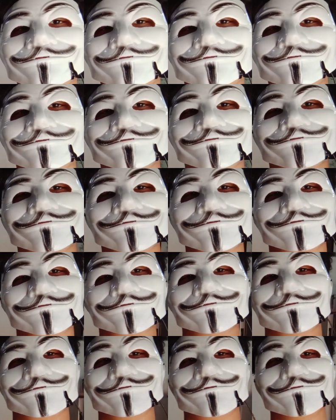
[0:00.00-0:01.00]
are. This is our
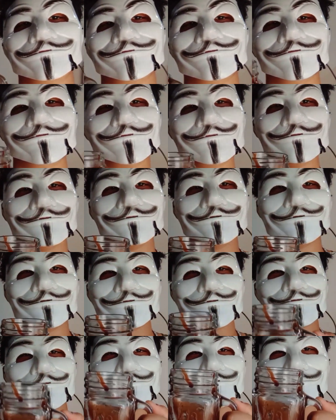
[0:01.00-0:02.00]
design. You
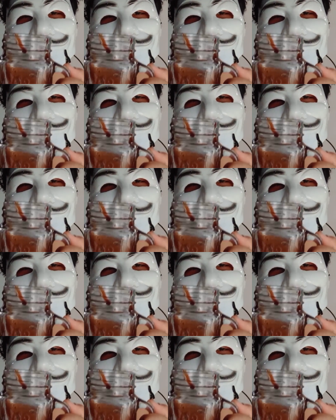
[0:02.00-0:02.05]
just